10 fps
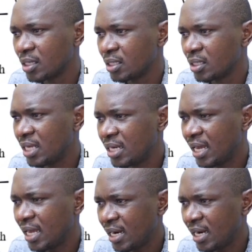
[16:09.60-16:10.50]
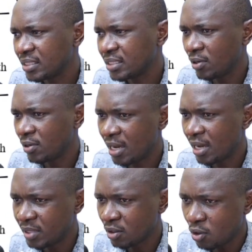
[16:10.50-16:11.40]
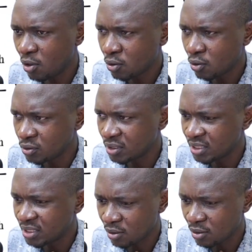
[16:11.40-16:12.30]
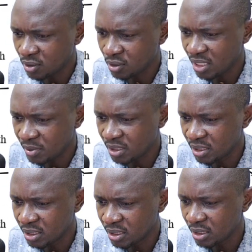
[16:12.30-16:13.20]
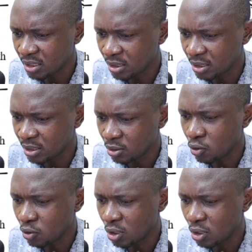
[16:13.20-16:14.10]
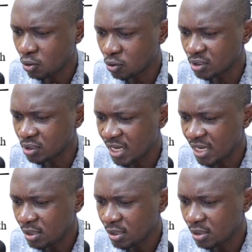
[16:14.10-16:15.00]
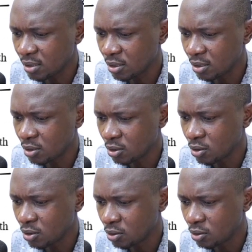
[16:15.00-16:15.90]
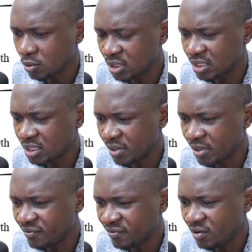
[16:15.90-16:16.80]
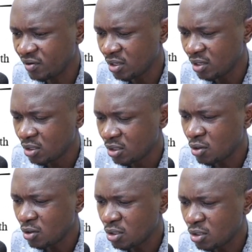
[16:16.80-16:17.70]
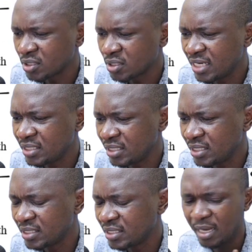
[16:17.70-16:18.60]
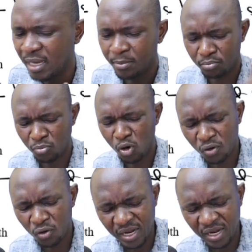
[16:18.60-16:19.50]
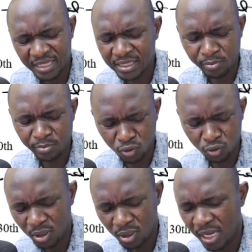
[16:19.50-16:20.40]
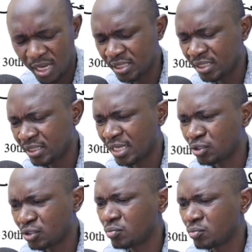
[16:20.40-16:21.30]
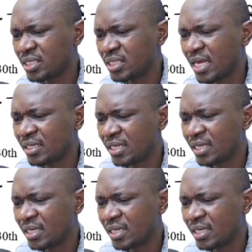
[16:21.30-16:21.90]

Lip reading: Then lastly, we have the going concern concept. Going concern, which is number 5. Going concern is more of an assumption, and it assumes that